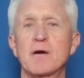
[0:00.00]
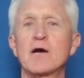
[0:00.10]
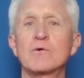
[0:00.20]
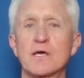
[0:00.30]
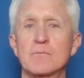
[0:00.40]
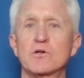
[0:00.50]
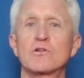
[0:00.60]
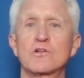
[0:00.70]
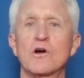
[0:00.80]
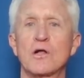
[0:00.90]

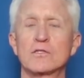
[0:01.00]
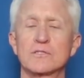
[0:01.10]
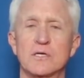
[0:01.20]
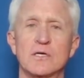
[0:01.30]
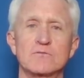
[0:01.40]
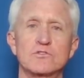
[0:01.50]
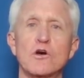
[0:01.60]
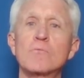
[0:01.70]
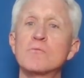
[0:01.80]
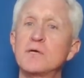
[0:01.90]
biochemical called uh,
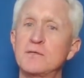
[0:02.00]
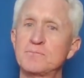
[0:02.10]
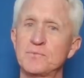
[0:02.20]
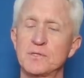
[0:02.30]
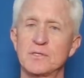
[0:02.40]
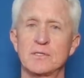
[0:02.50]
dopamine.